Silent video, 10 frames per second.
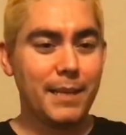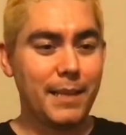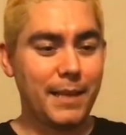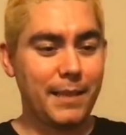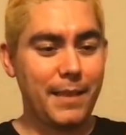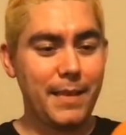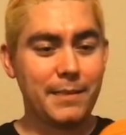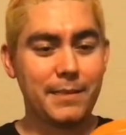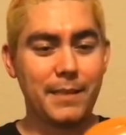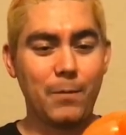like
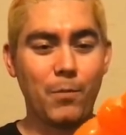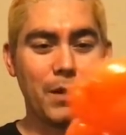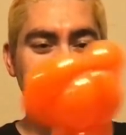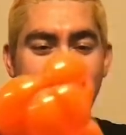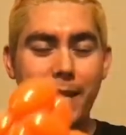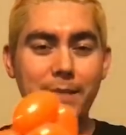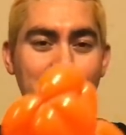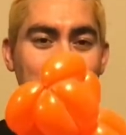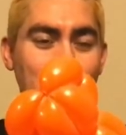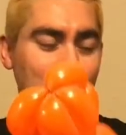this, and we're gonna attach
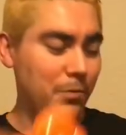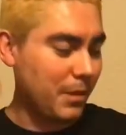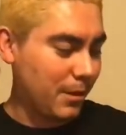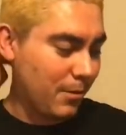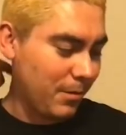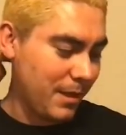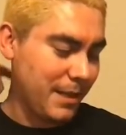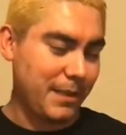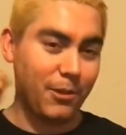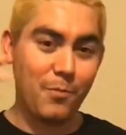it to the
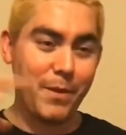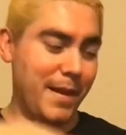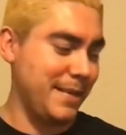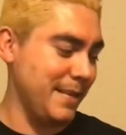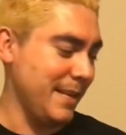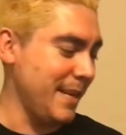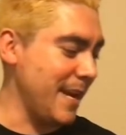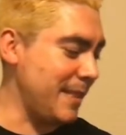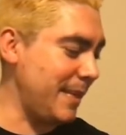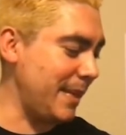little bed
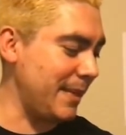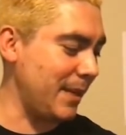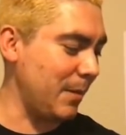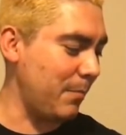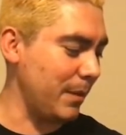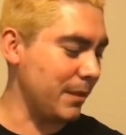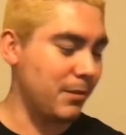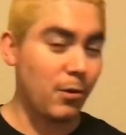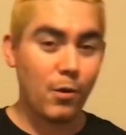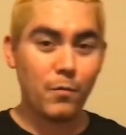at the end here. But
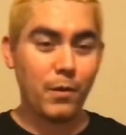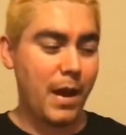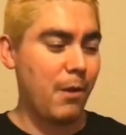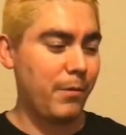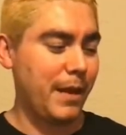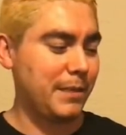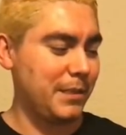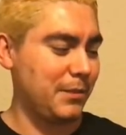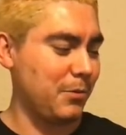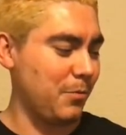let's go over how we
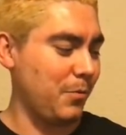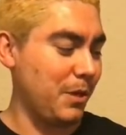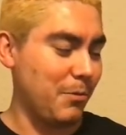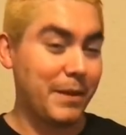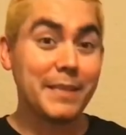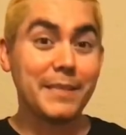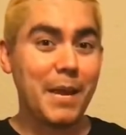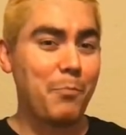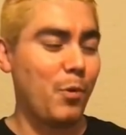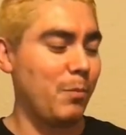actually do, you know, get to
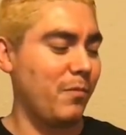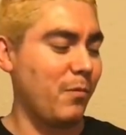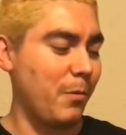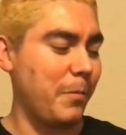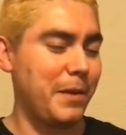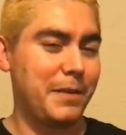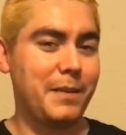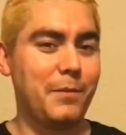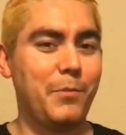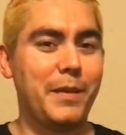that point before
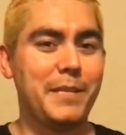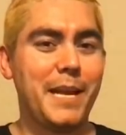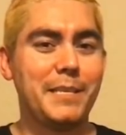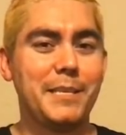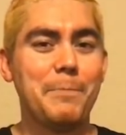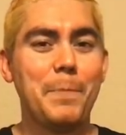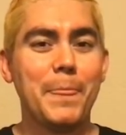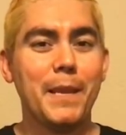we attach it.